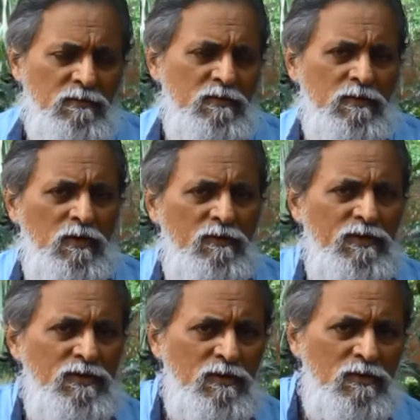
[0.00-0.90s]
rope in
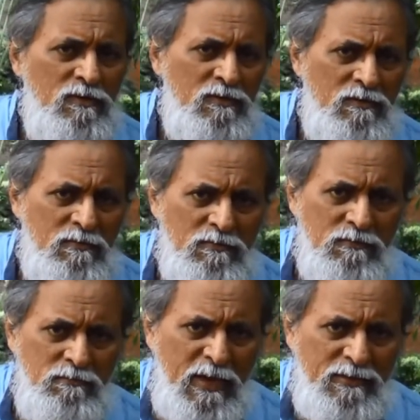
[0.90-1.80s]
your own
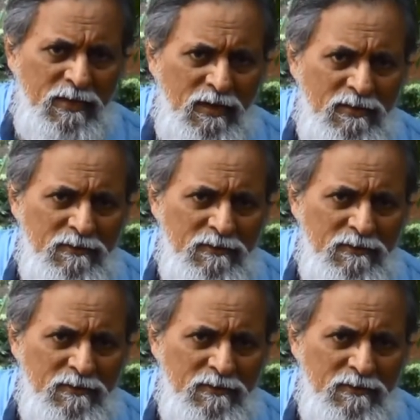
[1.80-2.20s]
backyard.